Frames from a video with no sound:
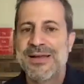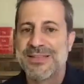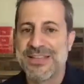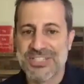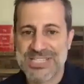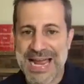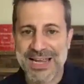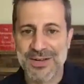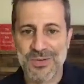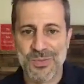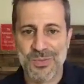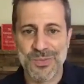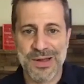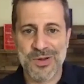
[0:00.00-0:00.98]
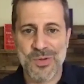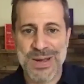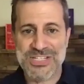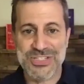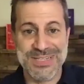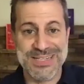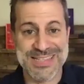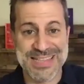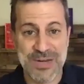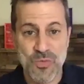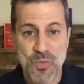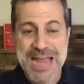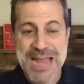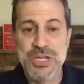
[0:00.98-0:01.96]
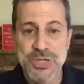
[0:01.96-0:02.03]
The second uh, question is then
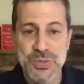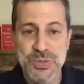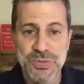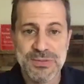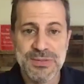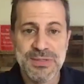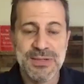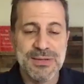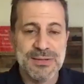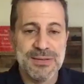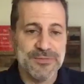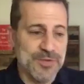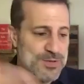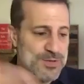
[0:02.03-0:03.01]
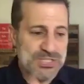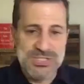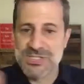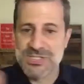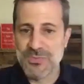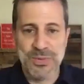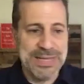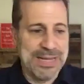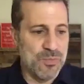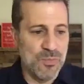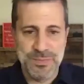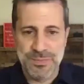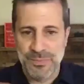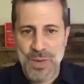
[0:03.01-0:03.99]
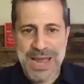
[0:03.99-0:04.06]
why you versus well, like
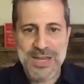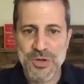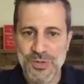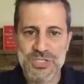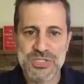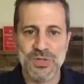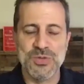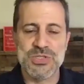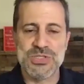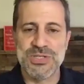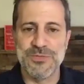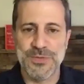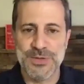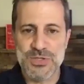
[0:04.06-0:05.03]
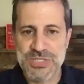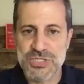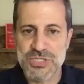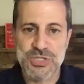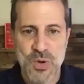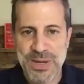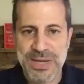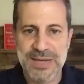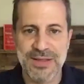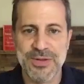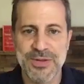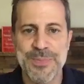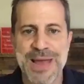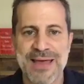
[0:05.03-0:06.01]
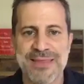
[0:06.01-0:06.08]
why your solution versus going another
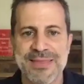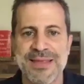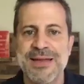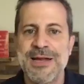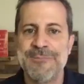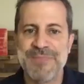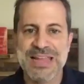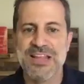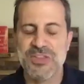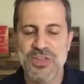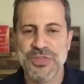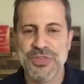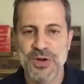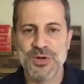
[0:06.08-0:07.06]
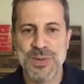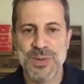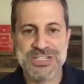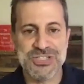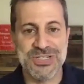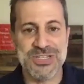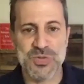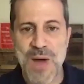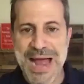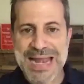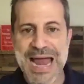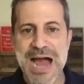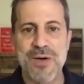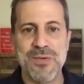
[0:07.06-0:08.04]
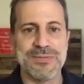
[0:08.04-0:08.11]
path. And then the third question is why
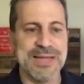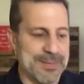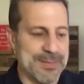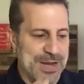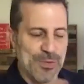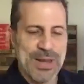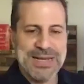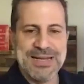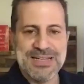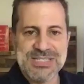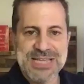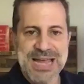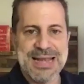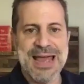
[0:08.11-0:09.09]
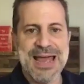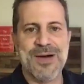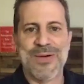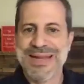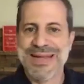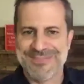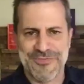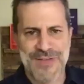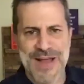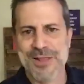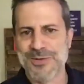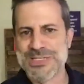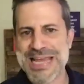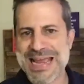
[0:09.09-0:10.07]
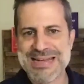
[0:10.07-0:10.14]
now? Like, am I ready to sign now? And it
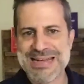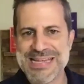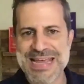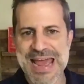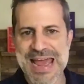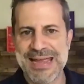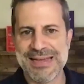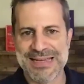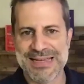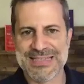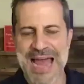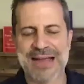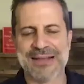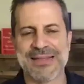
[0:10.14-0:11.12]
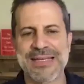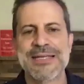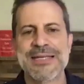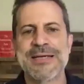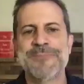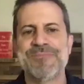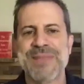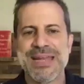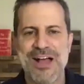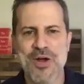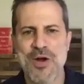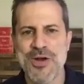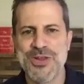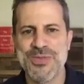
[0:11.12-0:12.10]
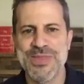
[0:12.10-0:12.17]
follows AIDA exactly. And I'll
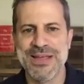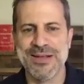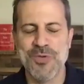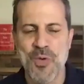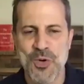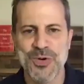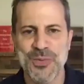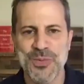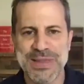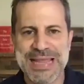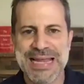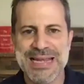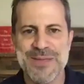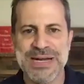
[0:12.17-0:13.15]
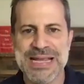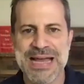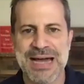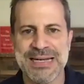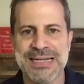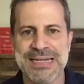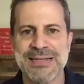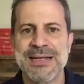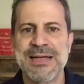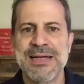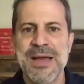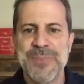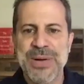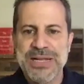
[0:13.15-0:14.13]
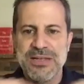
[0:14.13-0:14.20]
argue the order with anybody on it.
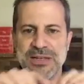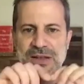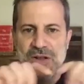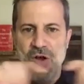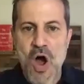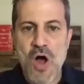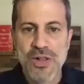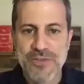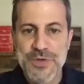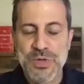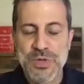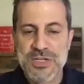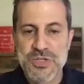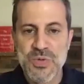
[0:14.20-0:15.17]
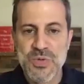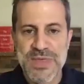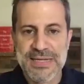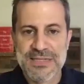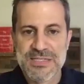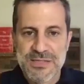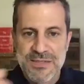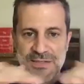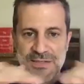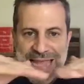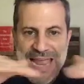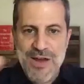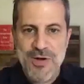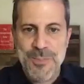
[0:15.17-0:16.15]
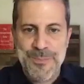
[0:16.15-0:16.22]
But all of you can do this.
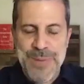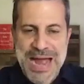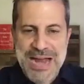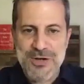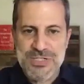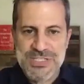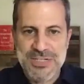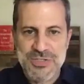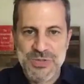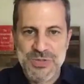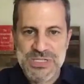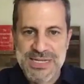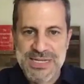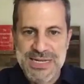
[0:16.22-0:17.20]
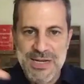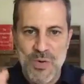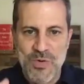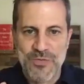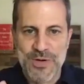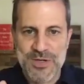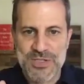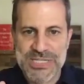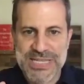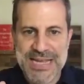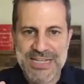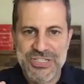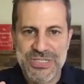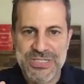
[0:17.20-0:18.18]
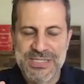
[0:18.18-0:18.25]
Layer buyer centricity over your
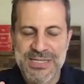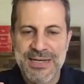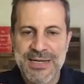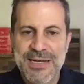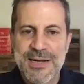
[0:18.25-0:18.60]
stages.